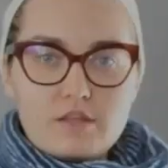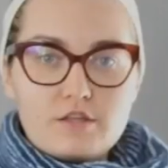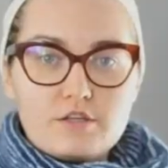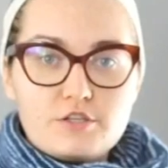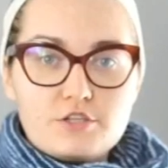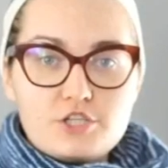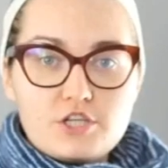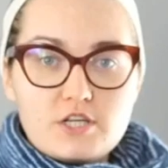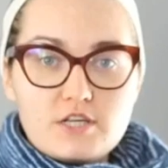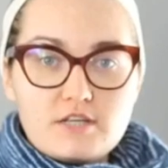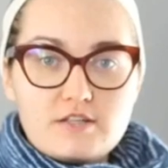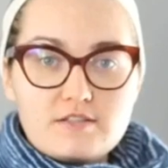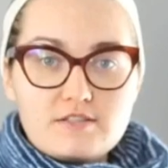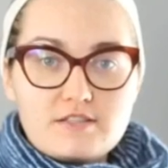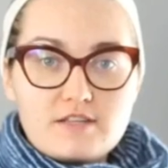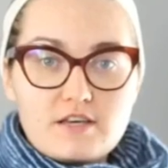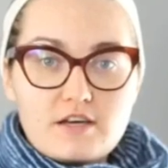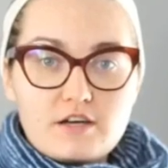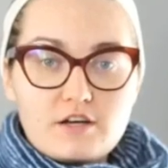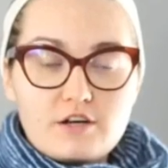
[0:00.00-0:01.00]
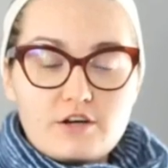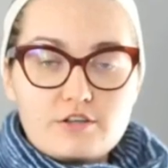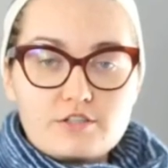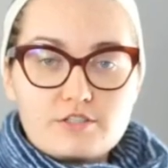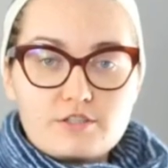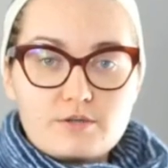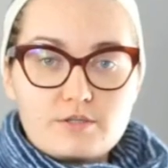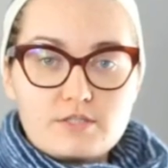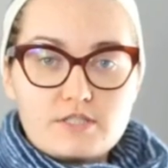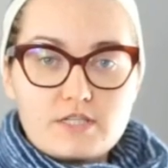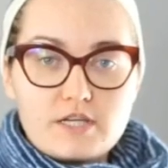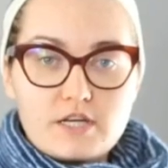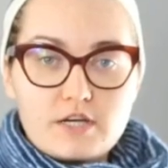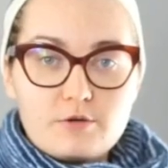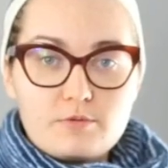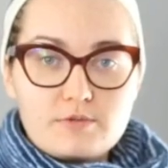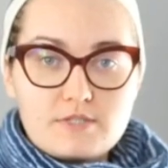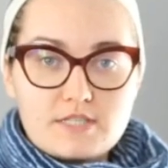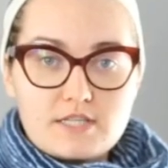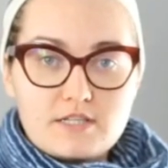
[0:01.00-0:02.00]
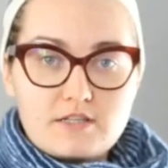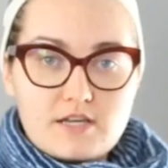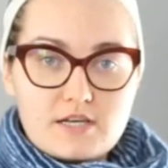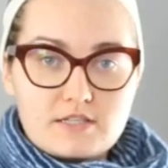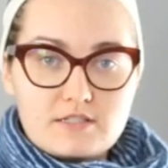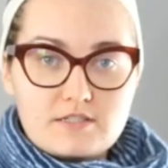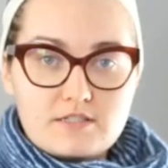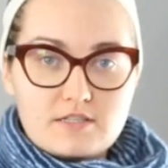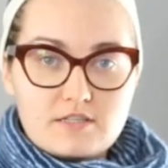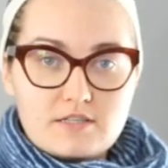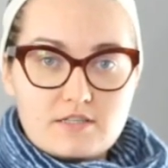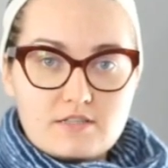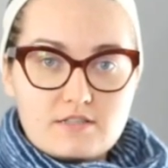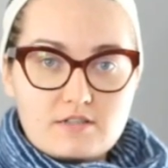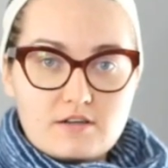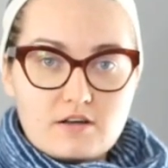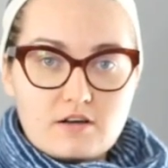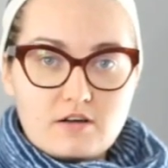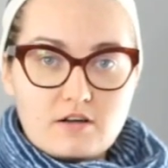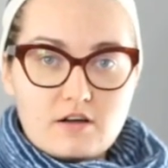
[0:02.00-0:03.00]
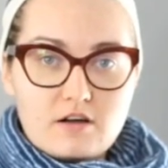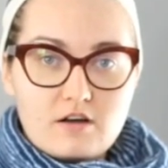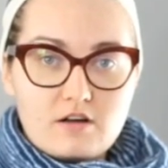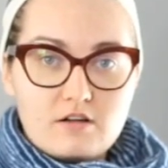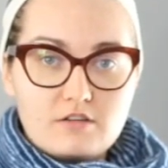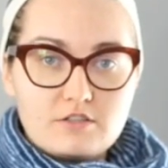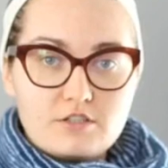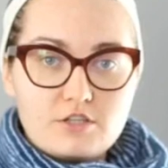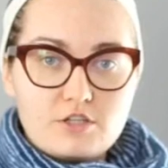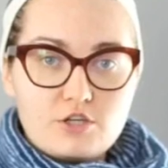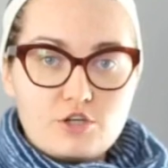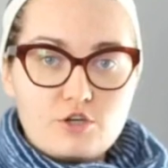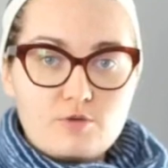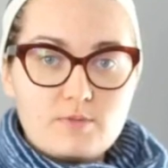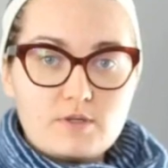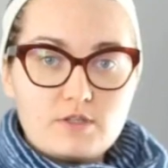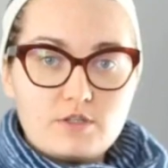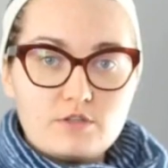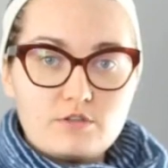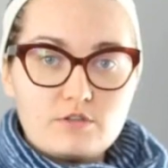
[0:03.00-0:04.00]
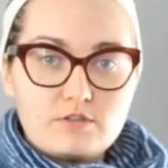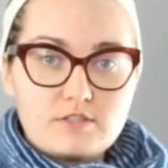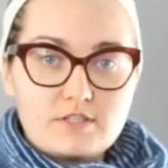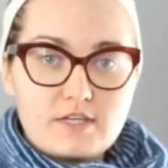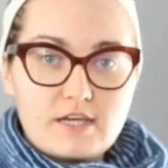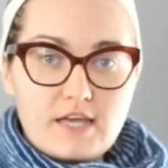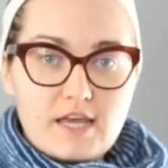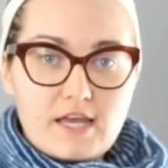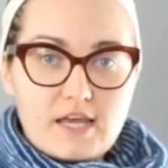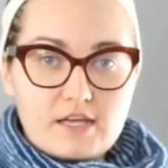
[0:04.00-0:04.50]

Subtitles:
The genes that are associated with celiac disease are called human leukocyte